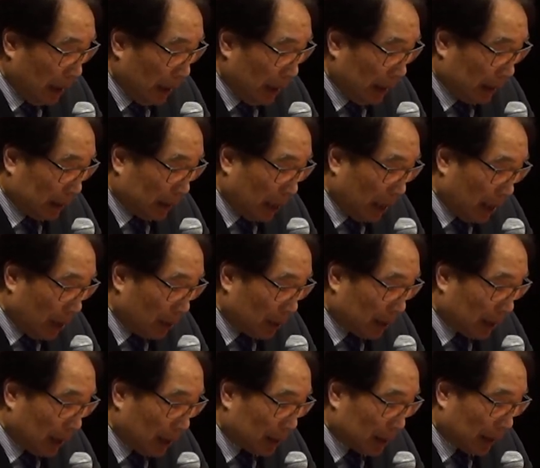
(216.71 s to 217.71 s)
it
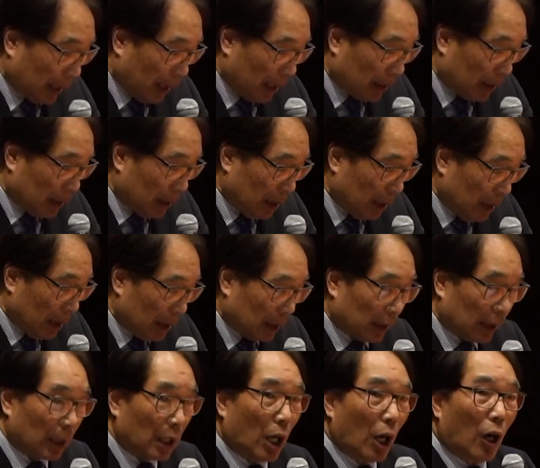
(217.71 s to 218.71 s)
tells us that
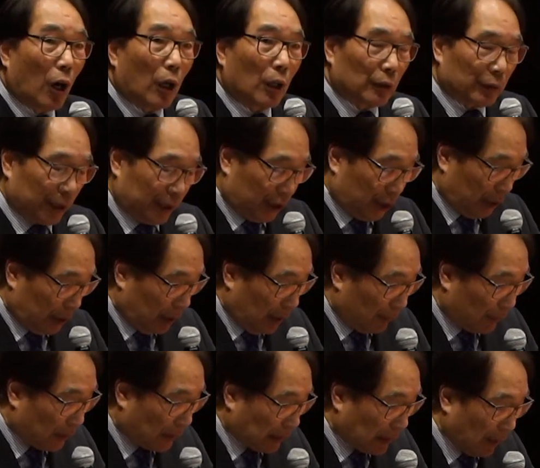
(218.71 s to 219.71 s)
the origin
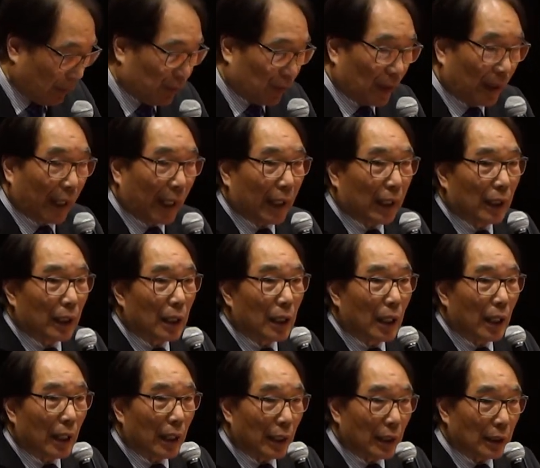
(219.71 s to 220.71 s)
of suffering
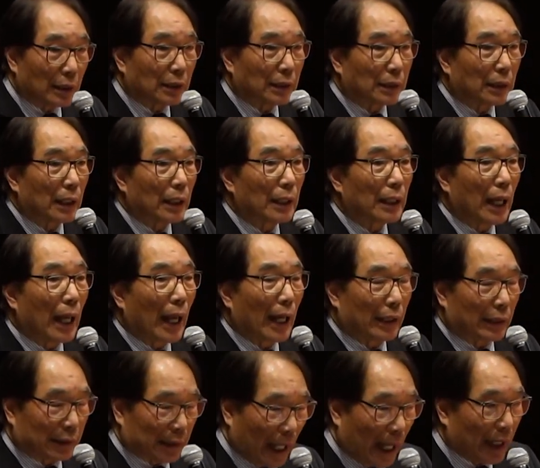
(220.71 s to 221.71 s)
is
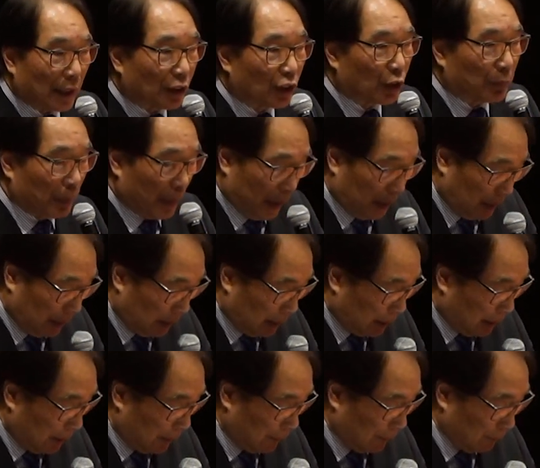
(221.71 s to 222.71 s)

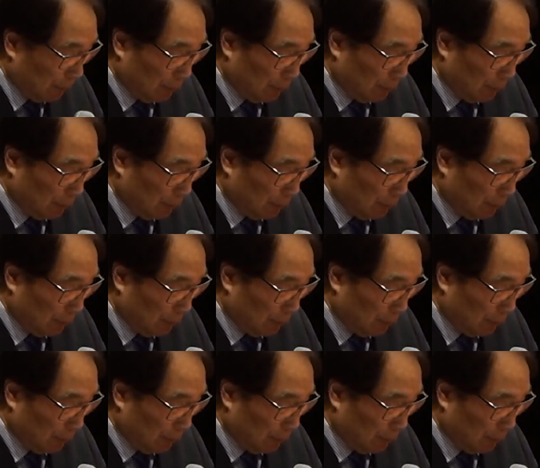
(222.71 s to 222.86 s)
attachment.